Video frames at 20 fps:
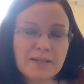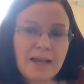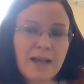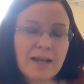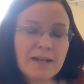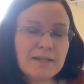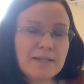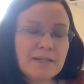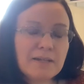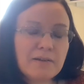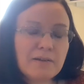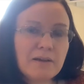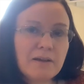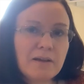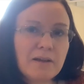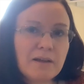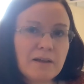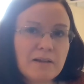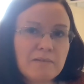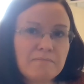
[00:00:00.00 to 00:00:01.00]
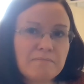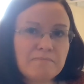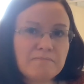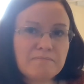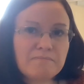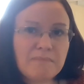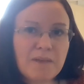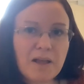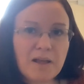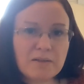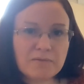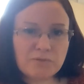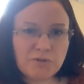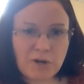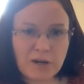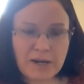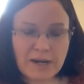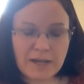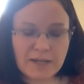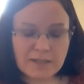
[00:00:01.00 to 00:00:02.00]
hand in a
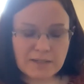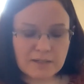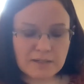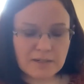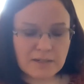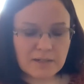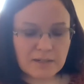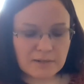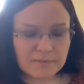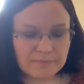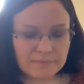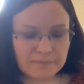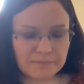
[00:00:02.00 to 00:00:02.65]
train accident.